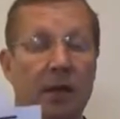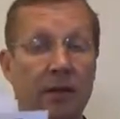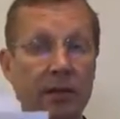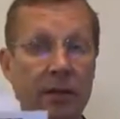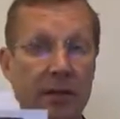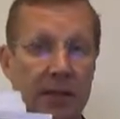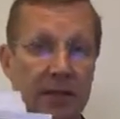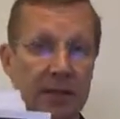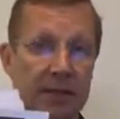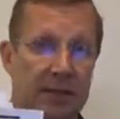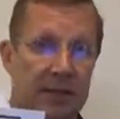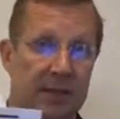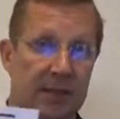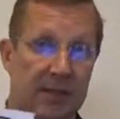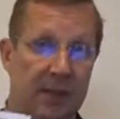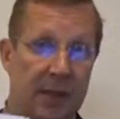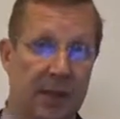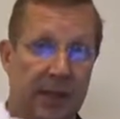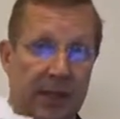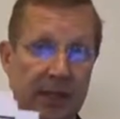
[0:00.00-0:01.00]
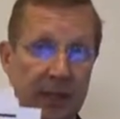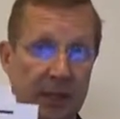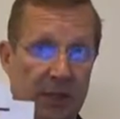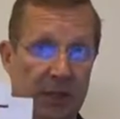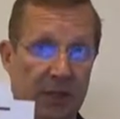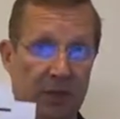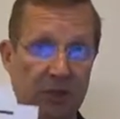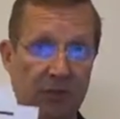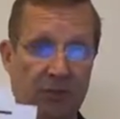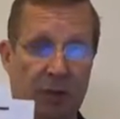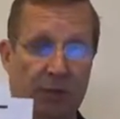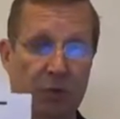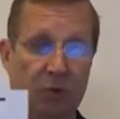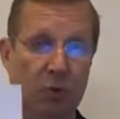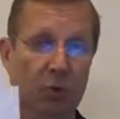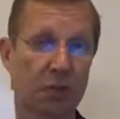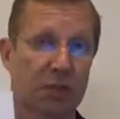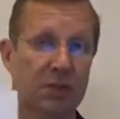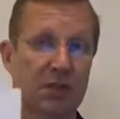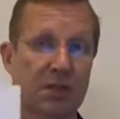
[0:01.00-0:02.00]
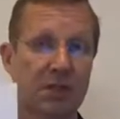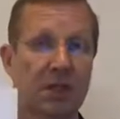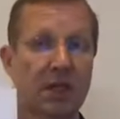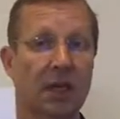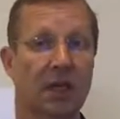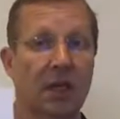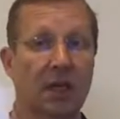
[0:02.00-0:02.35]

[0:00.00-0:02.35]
These condition reports